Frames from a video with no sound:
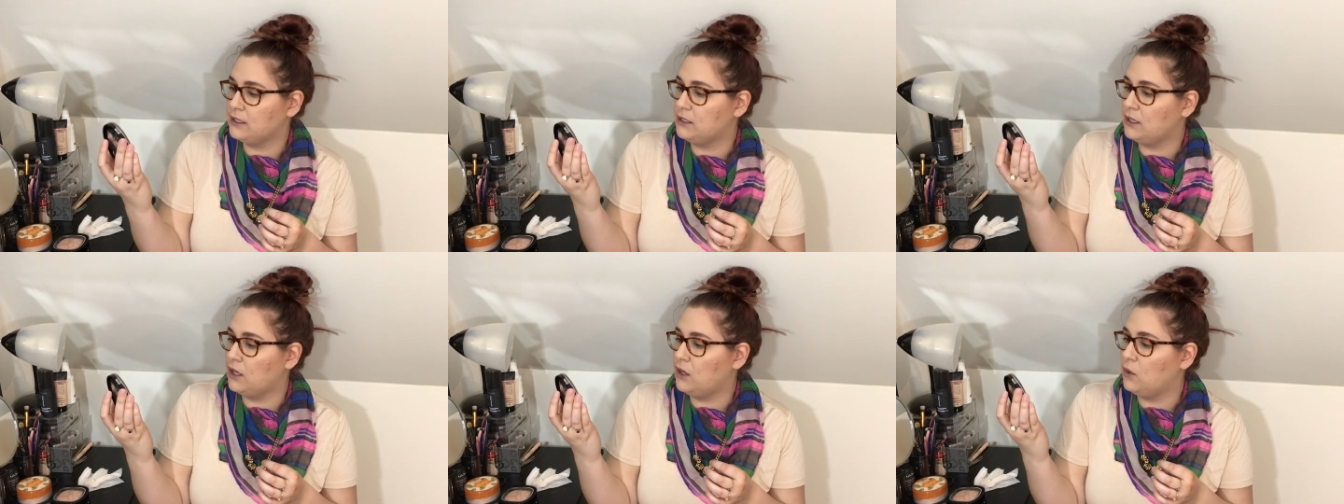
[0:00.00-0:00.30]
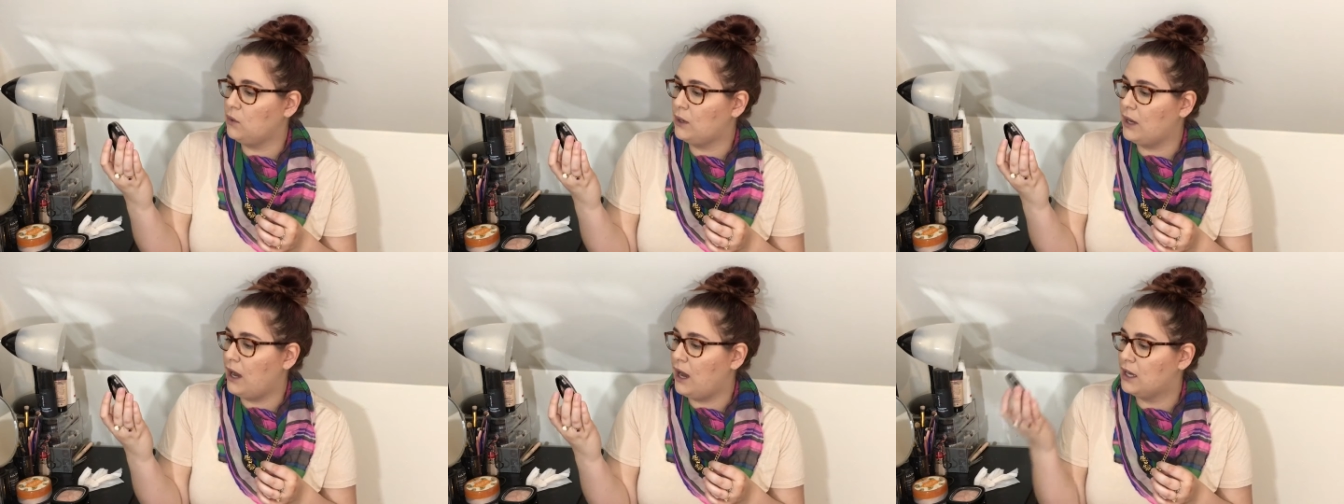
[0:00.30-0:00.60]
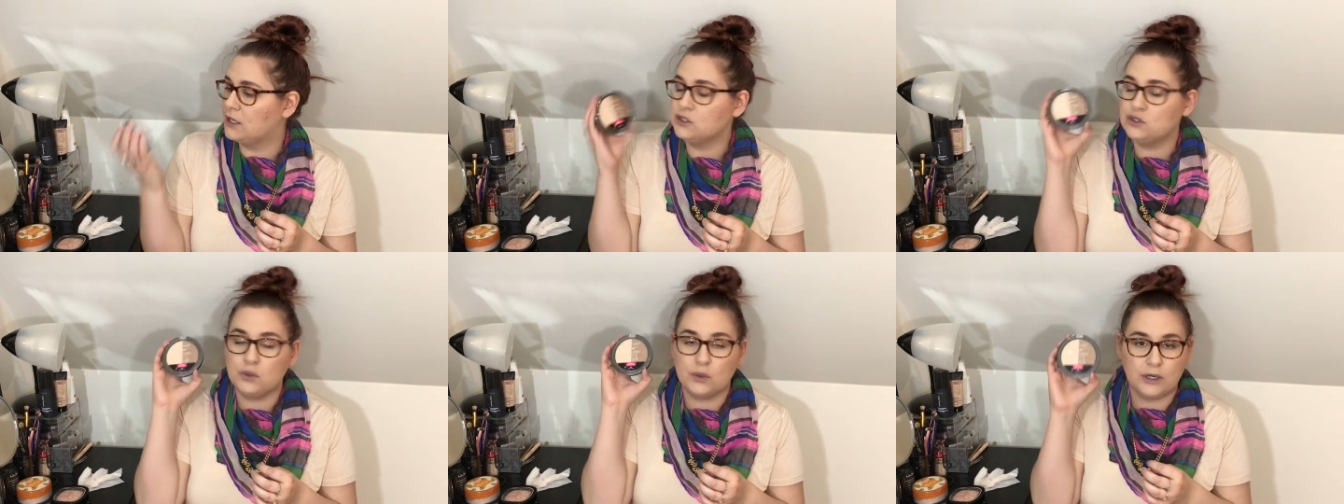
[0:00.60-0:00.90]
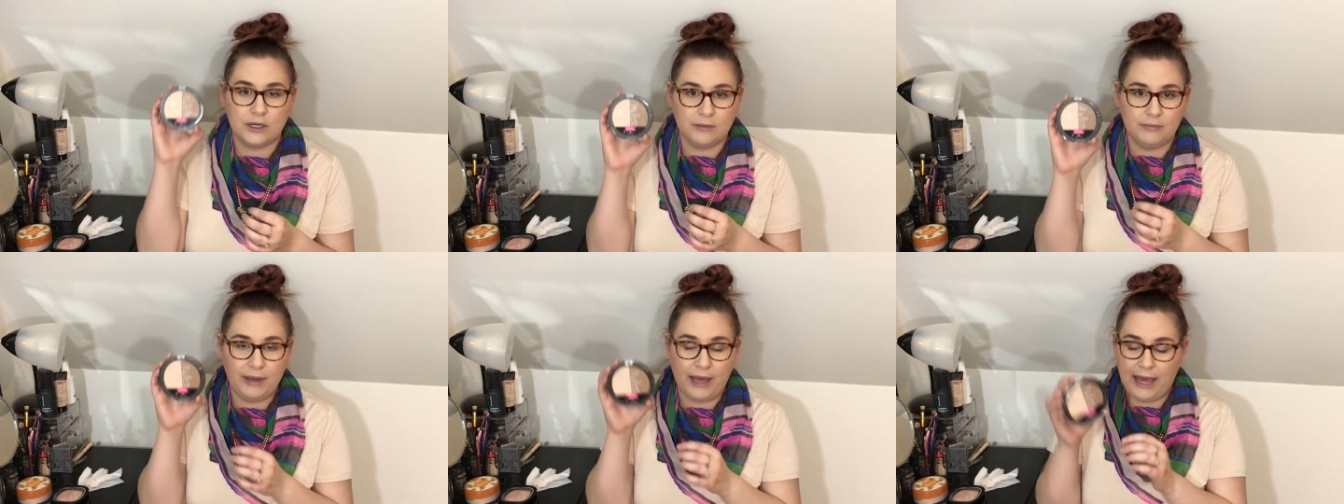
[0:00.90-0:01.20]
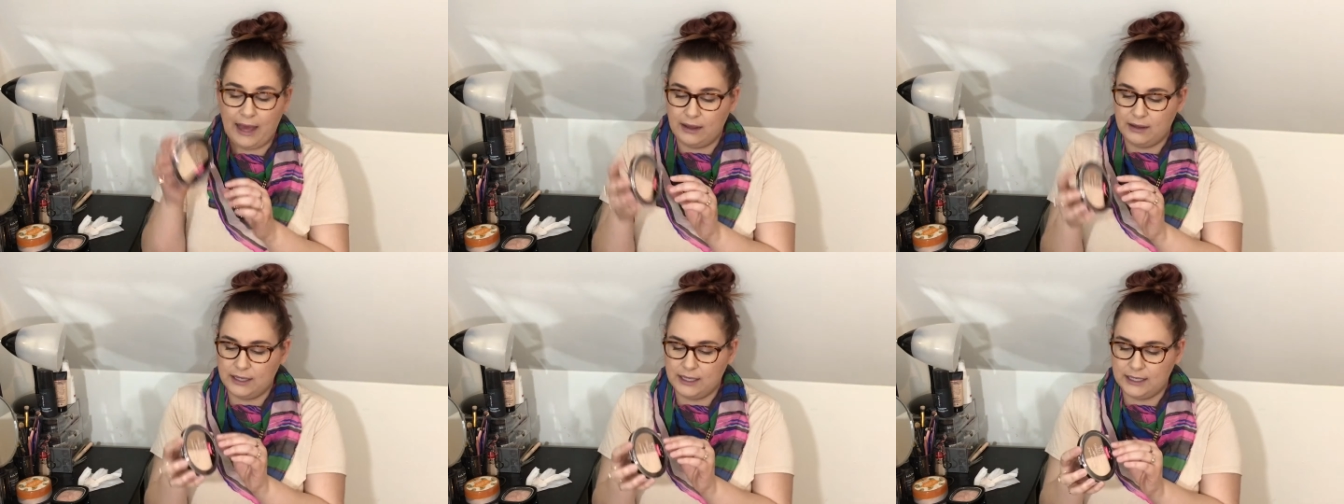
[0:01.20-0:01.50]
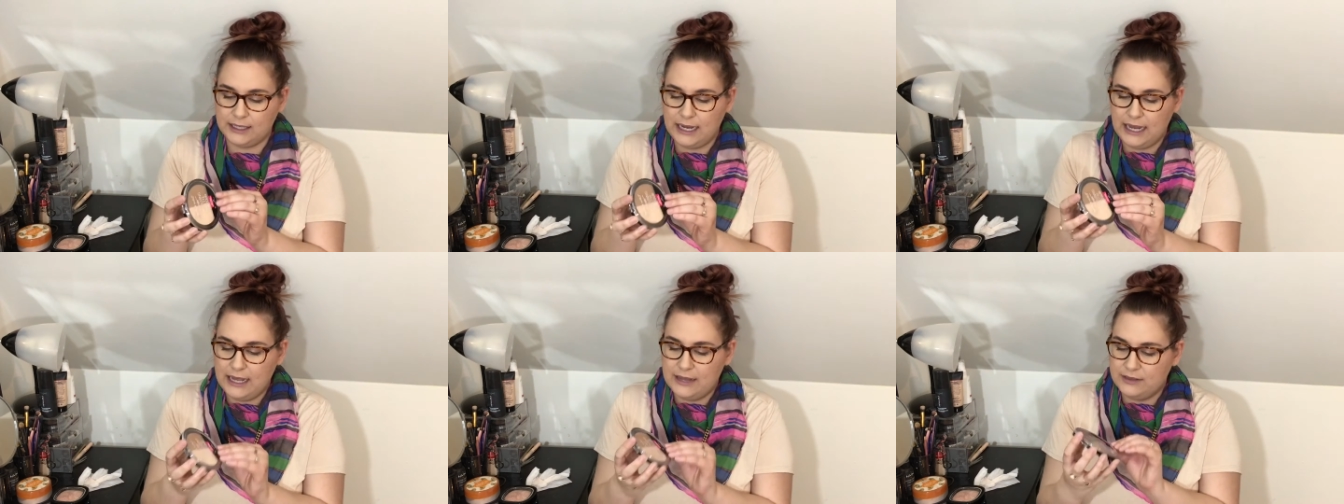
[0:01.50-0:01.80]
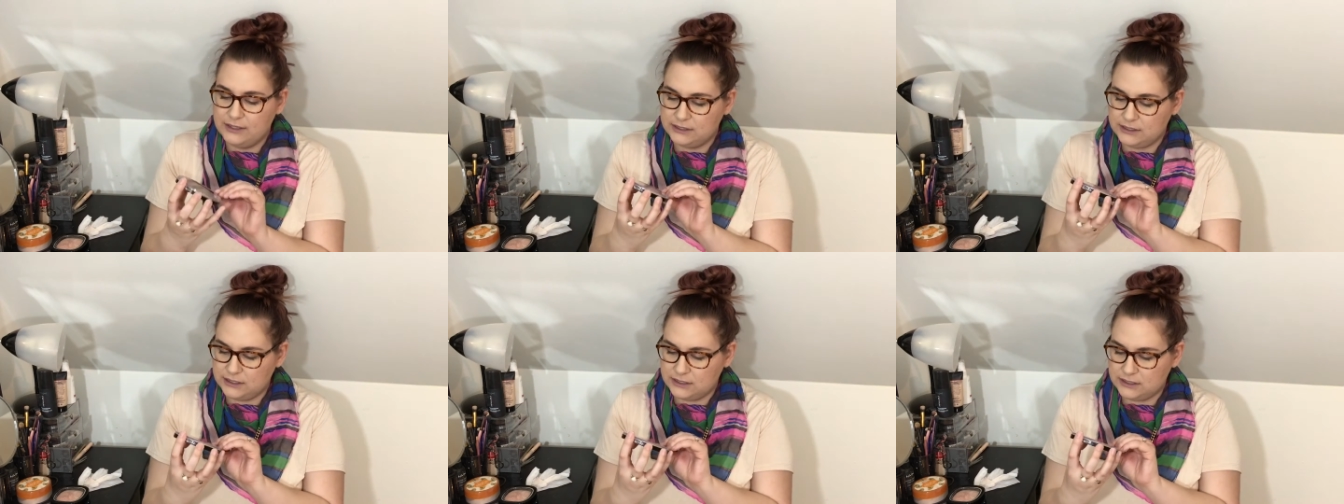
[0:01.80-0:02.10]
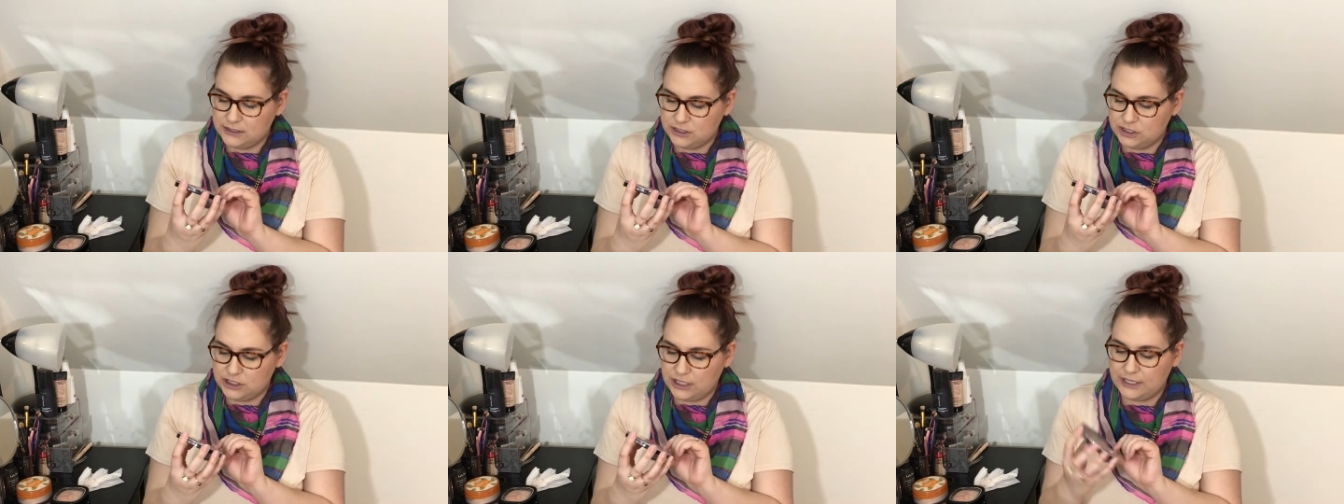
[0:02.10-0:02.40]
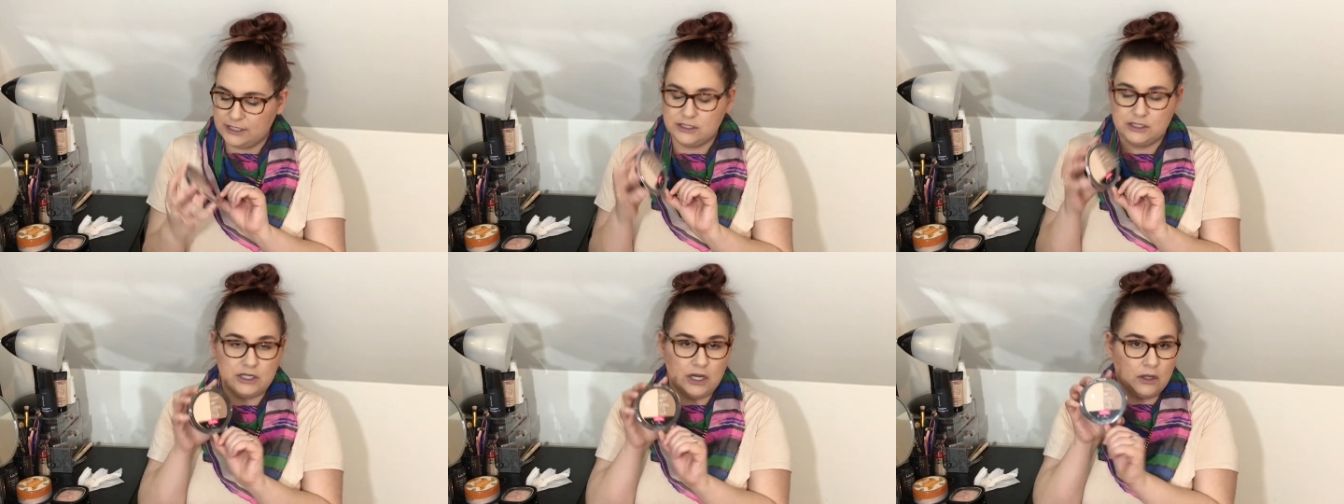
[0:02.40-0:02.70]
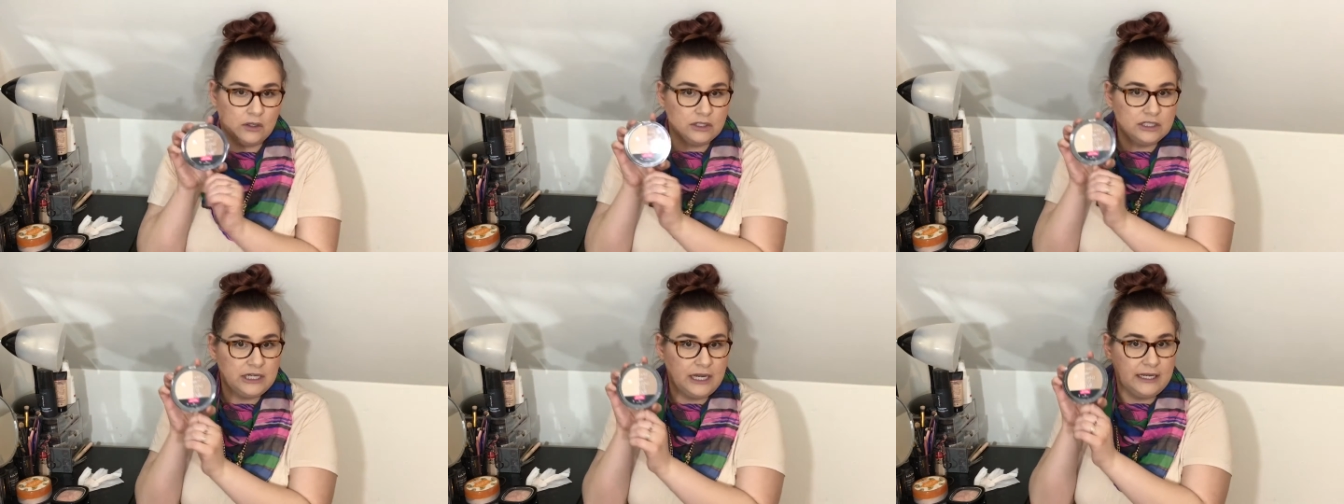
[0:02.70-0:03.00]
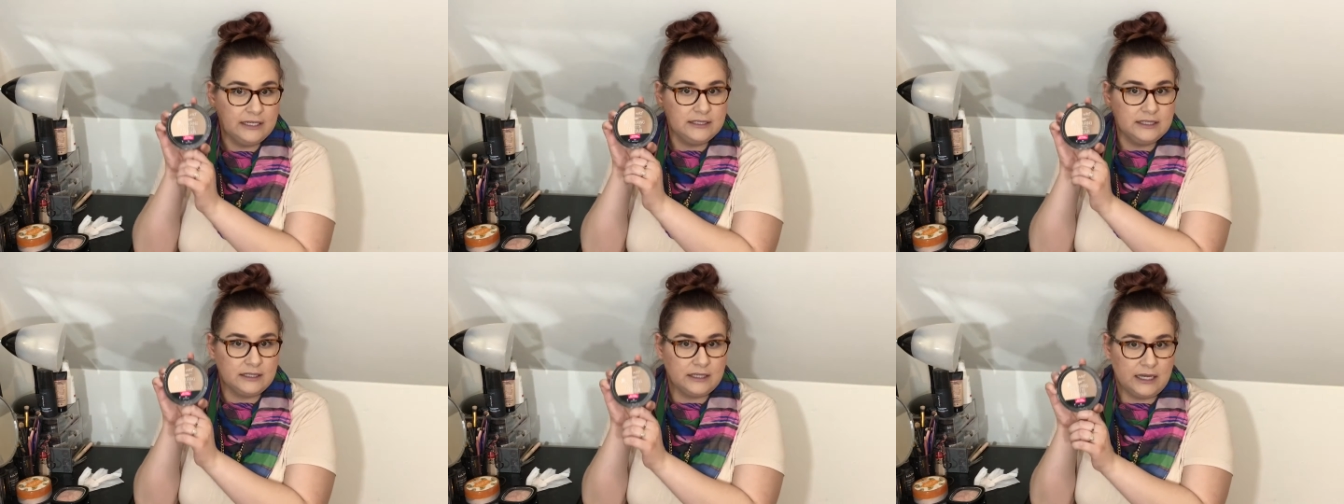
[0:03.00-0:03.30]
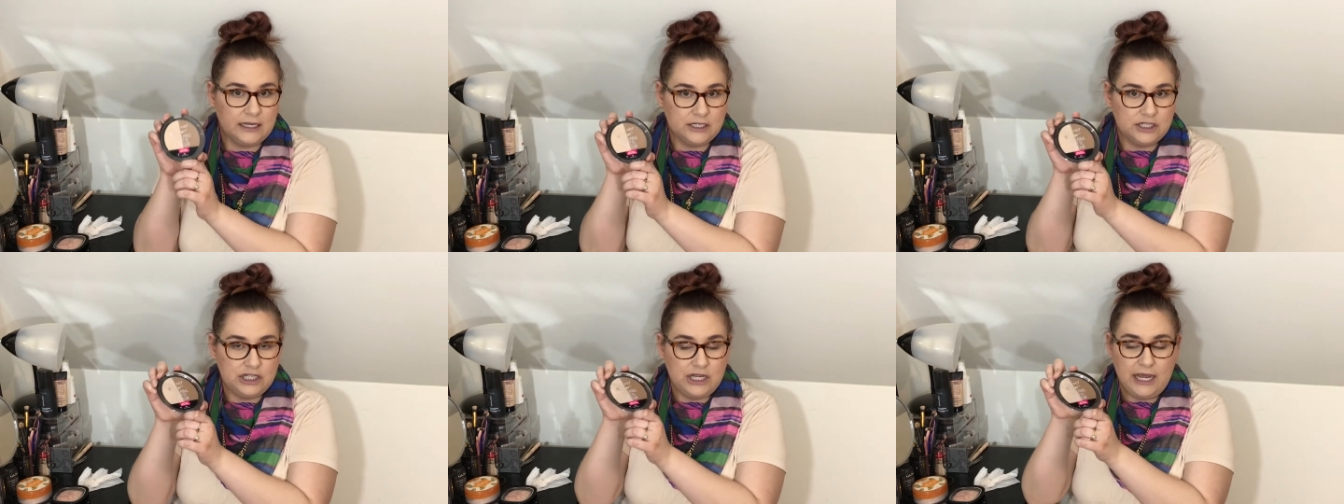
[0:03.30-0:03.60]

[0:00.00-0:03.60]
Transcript: Glow Contouring Palette. This is the shade Dolce de Leche,